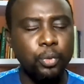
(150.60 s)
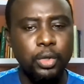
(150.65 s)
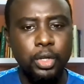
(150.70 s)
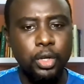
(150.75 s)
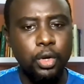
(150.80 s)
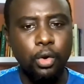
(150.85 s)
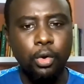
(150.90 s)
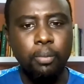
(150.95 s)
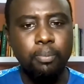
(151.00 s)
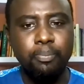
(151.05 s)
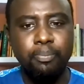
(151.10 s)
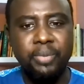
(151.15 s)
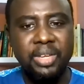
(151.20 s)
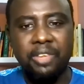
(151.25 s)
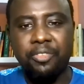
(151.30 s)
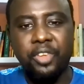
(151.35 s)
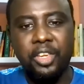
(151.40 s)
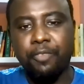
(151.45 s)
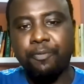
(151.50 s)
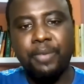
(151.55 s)
You know,
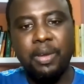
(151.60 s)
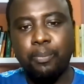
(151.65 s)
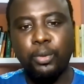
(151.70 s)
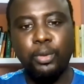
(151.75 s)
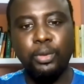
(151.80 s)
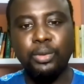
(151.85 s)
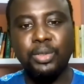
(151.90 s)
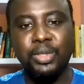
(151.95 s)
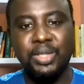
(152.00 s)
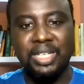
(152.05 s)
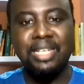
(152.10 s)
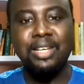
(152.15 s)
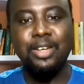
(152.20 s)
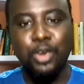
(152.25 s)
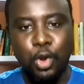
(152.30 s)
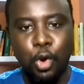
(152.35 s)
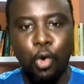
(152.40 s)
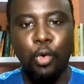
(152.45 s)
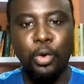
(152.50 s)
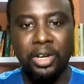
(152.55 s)
if people
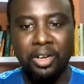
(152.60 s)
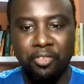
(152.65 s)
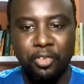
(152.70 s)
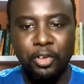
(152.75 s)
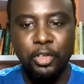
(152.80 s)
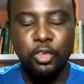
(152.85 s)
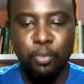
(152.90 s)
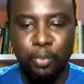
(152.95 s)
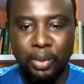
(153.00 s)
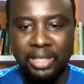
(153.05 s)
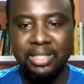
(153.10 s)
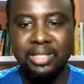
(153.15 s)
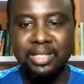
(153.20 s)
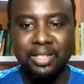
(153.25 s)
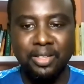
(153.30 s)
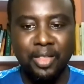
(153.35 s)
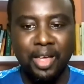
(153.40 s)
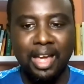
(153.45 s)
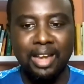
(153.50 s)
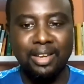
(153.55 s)
didn't know in the first
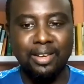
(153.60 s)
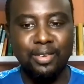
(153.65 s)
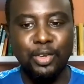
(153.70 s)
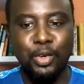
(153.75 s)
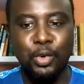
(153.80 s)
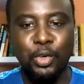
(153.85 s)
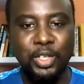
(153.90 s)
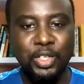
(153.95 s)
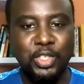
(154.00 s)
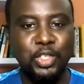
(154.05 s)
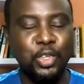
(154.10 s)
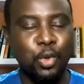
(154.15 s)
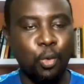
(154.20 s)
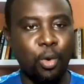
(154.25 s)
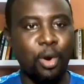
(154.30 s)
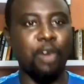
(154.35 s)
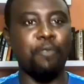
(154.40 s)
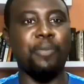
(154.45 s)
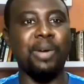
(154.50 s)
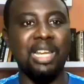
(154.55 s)
place that, you know, this is the
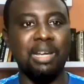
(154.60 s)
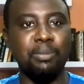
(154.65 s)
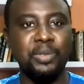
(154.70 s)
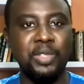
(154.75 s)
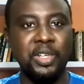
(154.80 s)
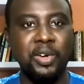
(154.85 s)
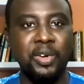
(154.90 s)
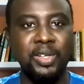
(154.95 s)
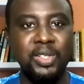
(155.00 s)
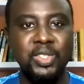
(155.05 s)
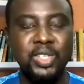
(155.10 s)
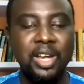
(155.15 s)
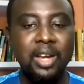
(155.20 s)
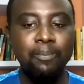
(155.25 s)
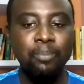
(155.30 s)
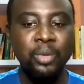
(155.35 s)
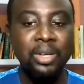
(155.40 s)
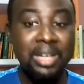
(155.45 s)
work of parliamentarians,